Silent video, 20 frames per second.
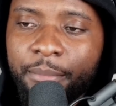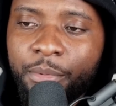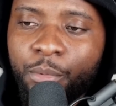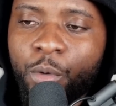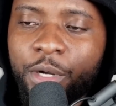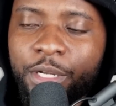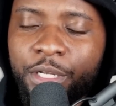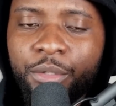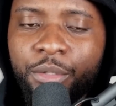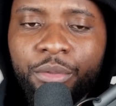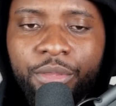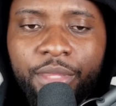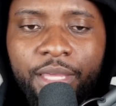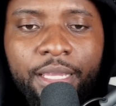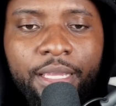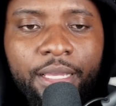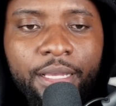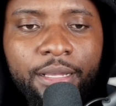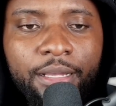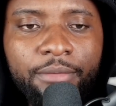But what do you
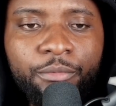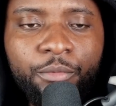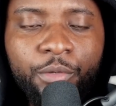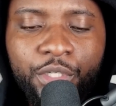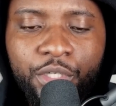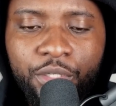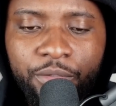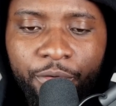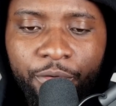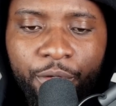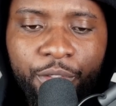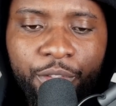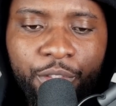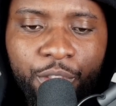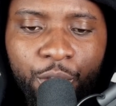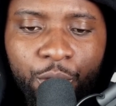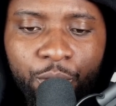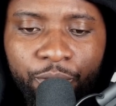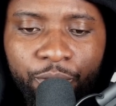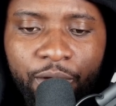think of what you've heard
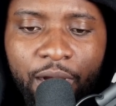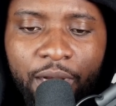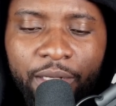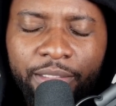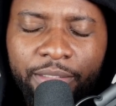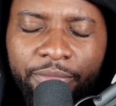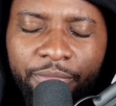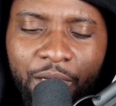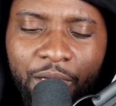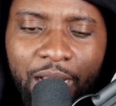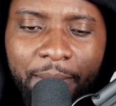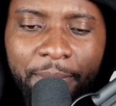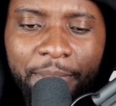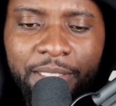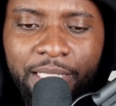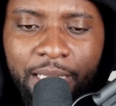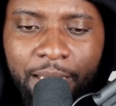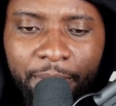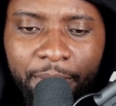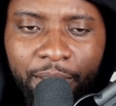so far? Leave your
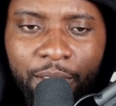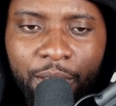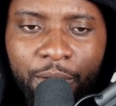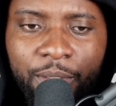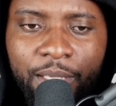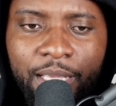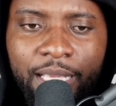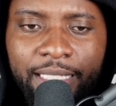comments down below.